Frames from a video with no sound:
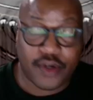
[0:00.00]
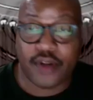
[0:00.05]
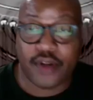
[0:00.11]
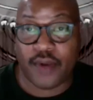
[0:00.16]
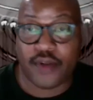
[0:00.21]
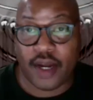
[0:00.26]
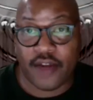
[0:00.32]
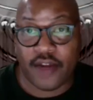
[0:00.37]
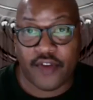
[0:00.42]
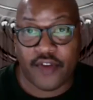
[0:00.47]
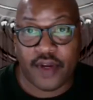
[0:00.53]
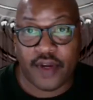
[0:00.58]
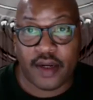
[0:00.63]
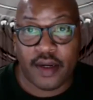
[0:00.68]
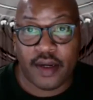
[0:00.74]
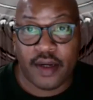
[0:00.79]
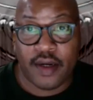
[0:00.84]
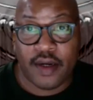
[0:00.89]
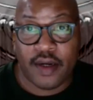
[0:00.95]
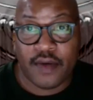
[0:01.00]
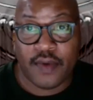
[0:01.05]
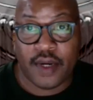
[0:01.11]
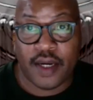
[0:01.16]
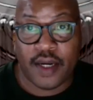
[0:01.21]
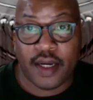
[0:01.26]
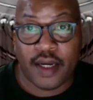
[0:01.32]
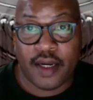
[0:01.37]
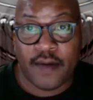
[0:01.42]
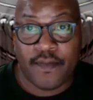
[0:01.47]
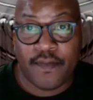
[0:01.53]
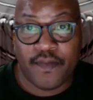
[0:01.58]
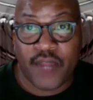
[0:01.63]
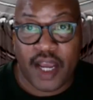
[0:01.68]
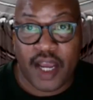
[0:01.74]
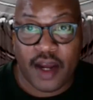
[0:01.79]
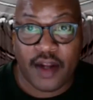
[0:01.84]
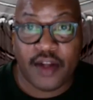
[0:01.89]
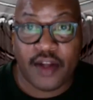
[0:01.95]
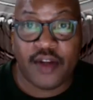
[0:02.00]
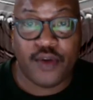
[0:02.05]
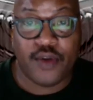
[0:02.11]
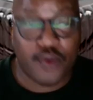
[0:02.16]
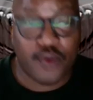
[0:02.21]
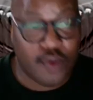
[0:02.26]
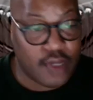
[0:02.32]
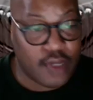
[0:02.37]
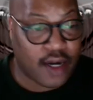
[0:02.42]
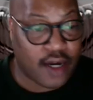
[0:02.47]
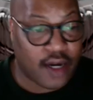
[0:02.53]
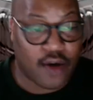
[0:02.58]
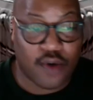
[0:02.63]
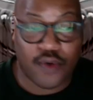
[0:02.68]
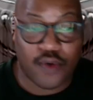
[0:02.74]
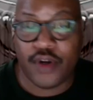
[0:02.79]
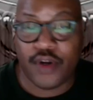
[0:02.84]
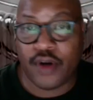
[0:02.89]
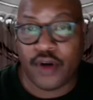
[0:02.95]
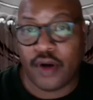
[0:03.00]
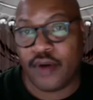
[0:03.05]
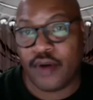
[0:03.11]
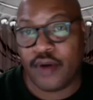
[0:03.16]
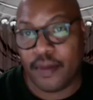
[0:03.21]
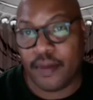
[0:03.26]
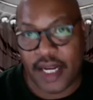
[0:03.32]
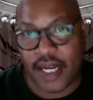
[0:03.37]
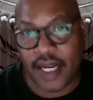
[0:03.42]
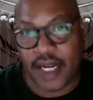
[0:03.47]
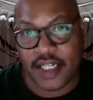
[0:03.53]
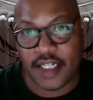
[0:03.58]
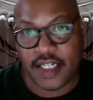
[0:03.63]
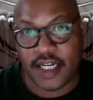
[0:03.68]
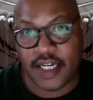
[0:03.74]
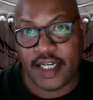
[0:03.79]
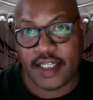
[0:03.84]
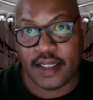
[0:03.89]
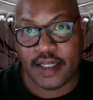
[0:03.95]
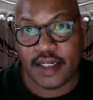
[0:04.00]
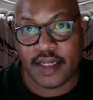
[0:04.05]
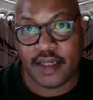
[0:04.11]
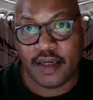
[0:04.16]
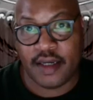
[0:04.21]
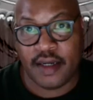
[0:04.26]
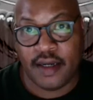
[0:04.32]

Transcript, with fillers: thriving, right? How do you like hold your own imagination?